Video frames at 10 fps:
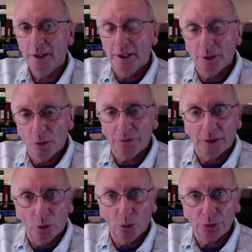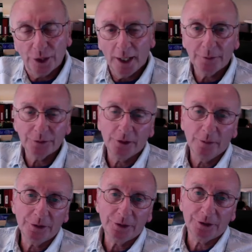He wrote the Old Times on the
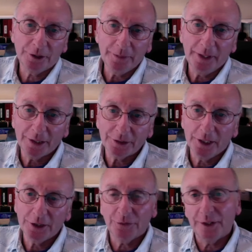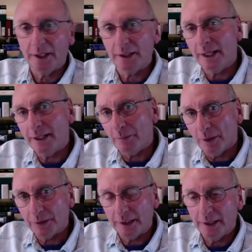Mississippi essays for the Atlantic
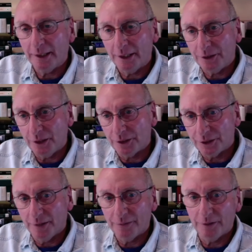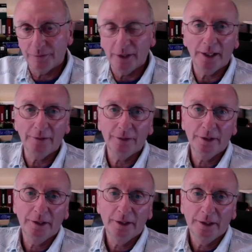Monthly in 1875,
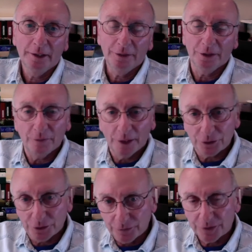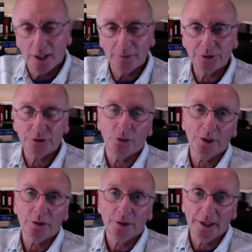The Adventures of Tom
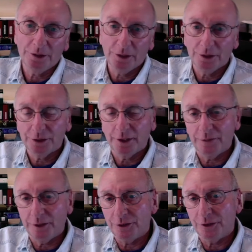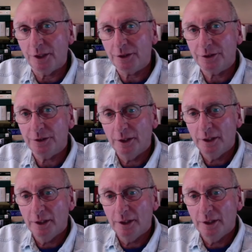Sawyer in 1876.